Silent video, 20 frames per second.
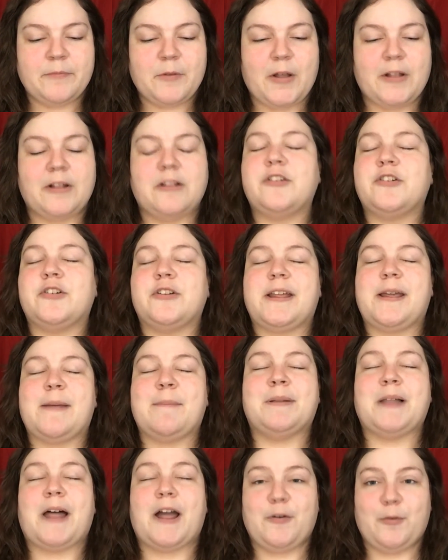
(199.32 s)
elderly
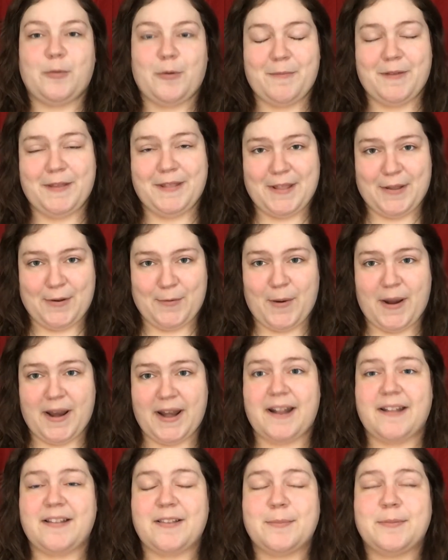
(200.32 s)
blind woman that Wade
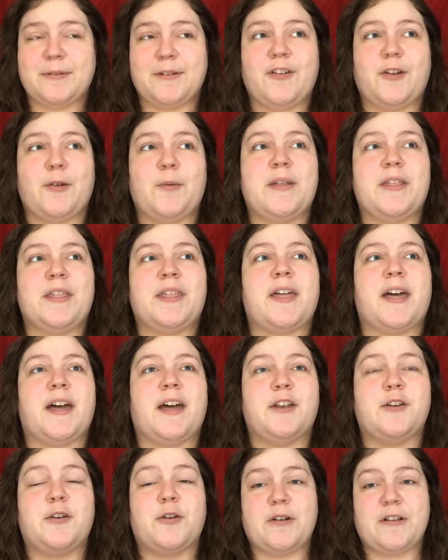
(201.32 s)
ends up living with,
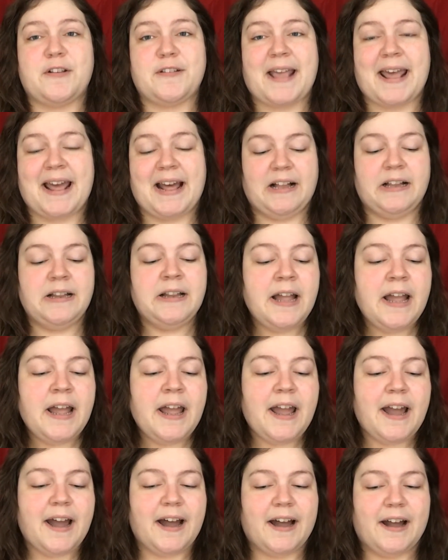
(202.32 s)
known as Al.
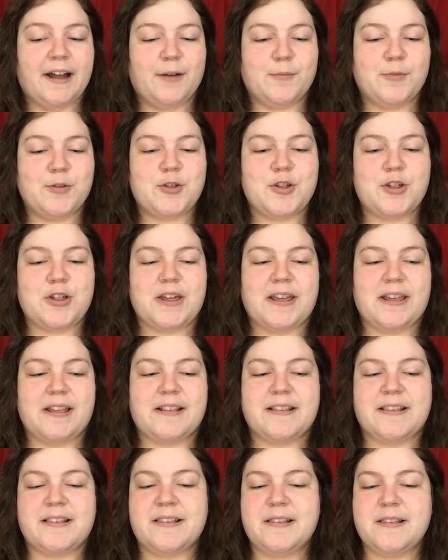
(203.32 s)

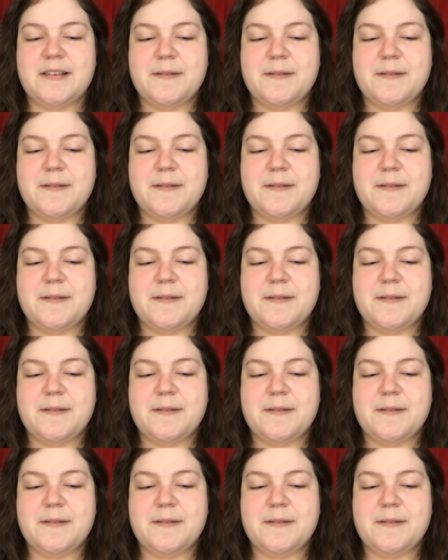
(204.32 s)
She's